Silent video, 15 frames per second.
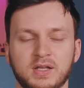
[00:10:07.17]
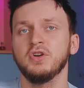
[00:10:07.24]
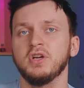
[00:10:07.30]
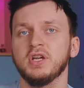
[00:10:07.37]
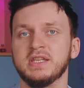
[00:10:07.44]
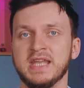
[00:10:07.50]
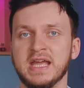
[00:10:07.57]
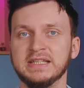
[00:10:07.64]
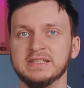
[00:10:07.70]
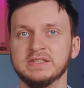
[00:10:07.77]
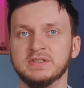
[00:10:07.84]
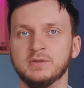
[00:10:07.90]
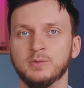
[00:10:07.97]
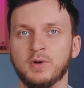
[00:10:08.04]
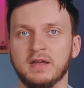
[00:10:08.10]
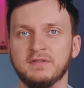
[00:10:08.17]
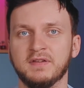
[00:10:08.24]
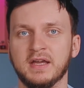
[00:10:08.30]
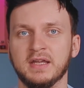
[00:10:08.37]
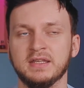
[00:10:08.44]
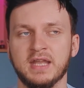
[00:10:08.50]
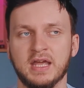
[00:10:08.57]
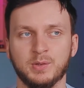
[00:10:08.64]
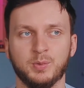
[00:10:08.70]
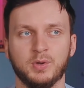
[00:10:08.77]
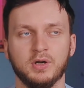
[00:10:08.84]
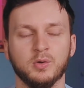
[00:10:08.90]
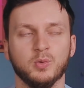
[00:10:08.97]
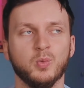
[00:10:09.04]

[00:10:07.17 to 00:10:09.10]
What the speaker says: You're connected to the Wi-Fi network.